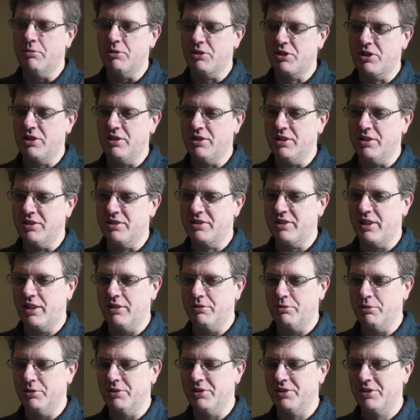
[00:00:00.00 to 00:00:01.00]
which in
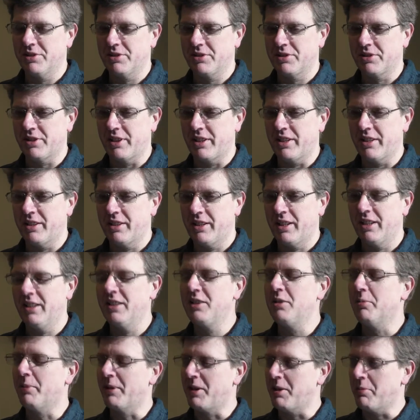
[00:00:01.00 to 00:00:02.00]
itself was a
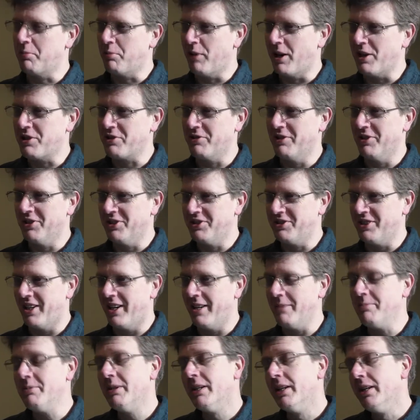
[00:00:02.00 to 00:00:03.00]
little bit of pressure at the
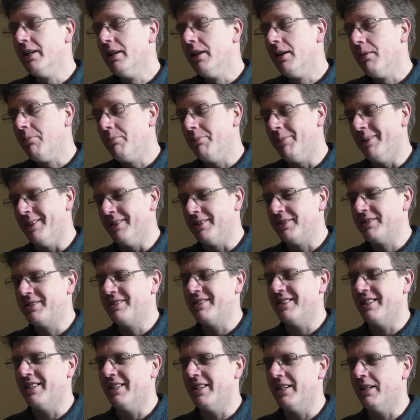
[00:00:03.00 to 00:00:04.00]
time,
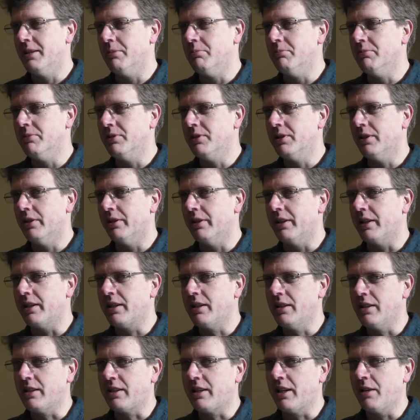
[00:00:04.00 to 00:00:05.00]
but no,
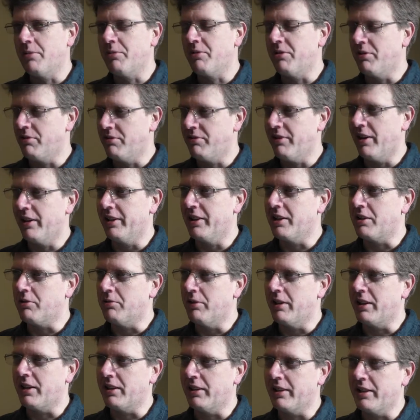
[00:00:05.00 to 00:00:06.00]
it came through fairly
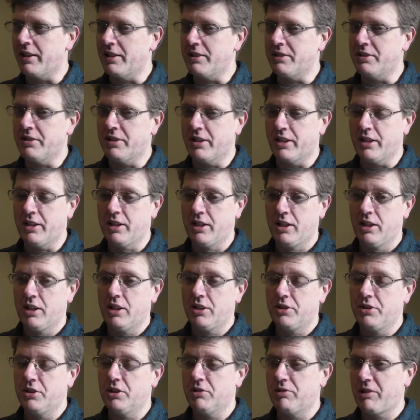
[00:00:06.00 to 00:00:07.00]
quickly, and
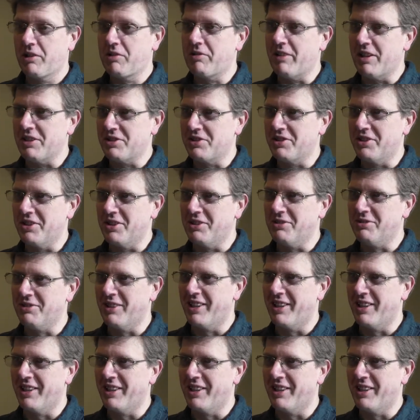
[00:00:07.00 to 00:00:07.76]
no regrets so